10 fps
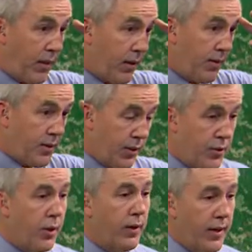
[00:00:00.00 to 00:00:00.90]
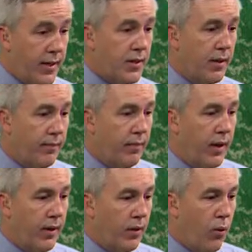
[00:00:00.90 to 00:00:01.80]
Still showing a decent
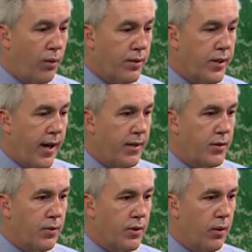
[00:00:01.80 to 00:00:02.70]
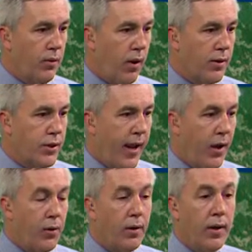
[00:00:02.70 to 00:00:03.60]
quarter size or so larger
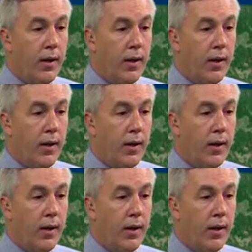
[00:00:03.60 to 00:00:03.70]
hail